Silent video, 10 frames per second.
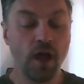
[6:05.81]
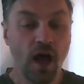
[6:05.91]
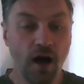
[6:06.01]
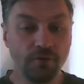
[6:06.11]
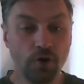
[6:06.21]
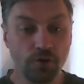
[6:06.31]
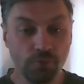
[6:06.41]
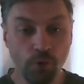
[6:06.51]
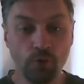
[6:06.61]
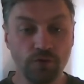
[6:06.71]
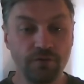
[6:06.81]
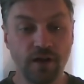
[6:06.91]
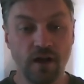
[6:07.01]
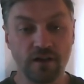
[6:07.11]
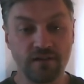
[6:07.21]
I've got the rules for
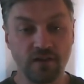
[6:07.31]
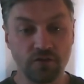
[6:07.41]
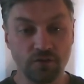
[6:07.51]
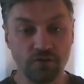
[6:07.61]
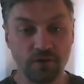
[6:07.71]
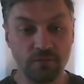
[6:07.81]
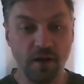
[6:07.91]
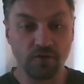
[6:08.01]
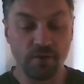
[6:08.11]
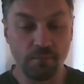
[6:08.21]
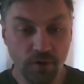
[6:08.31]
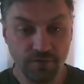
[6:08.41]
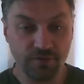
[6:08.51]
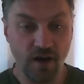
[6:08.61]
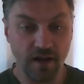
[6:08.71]
casting sorcery spells, the
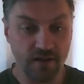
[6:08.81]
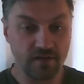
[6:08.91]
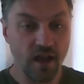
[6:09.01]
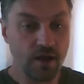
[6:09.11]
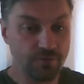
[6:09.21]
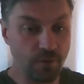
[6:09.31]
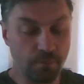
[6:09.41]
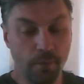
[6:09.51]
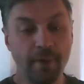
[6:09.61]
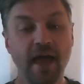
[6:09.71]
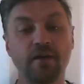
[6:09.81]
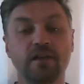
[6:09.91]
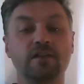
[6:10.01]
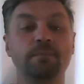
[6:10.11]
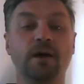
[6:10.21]
modifiers for preparing
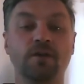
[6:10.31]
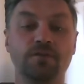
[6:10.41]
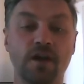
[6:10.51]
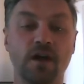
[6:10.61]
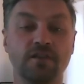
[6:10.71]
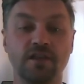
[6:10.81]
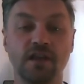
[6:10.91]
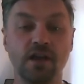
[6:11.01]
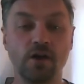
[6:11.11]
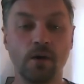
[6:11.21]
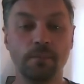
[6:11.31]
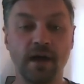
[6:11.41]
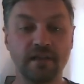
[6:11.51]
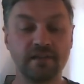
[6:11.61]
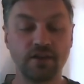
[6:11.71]
spells, for casting in combat,
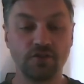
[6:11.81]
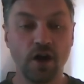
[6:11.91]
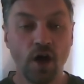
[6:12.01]
etc.